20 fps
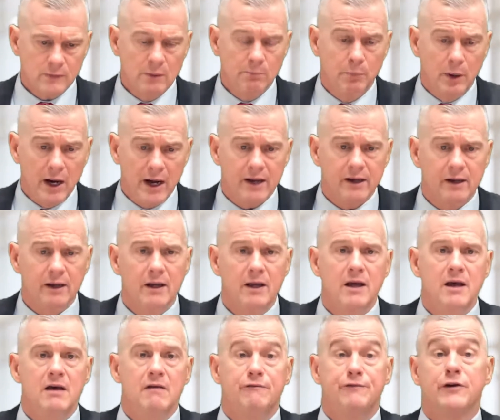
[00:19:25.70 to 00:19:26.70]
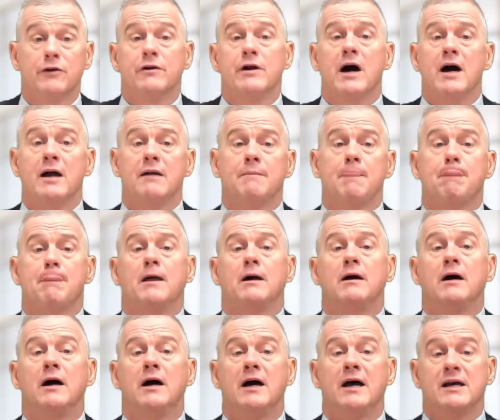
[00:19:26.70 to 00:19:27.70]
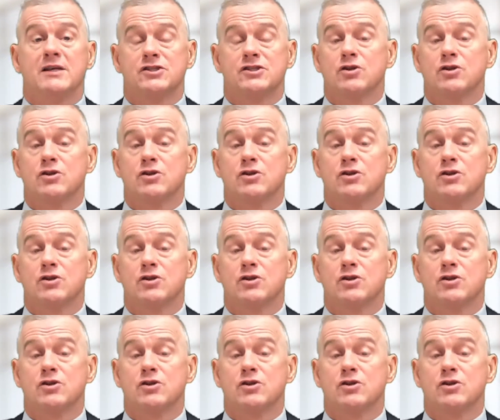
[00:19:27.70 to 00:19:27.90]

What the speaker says: But fear not, as